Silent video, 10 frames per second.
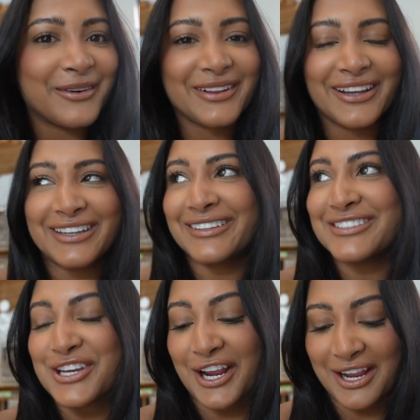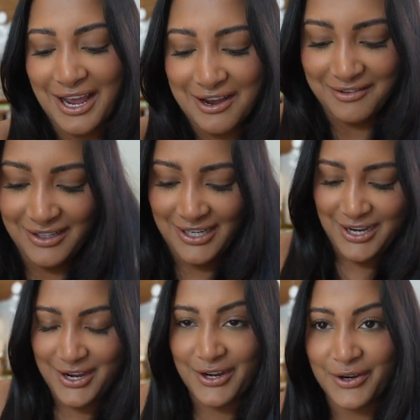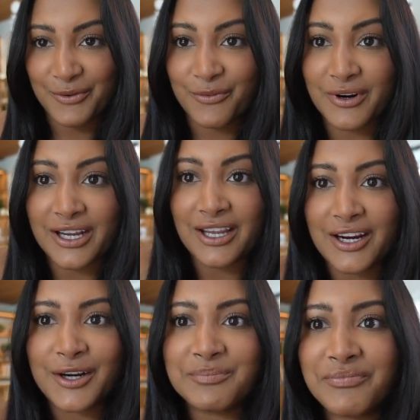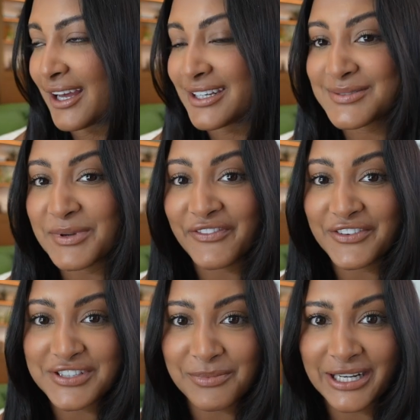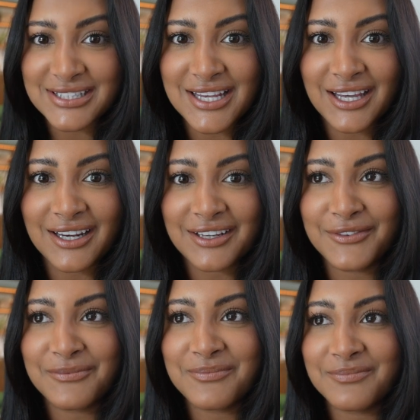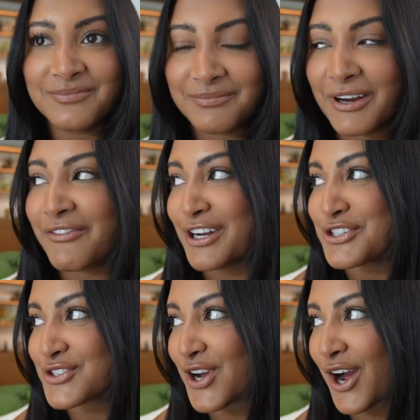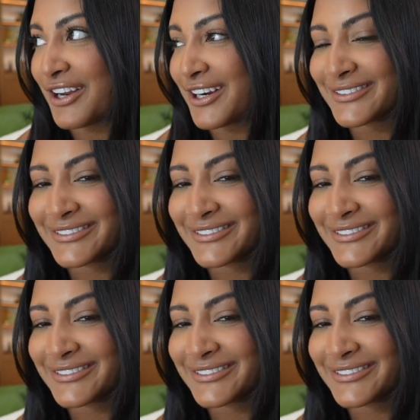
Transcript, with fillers: were like checking out were here. And it's been 15 minutes and my friend just got here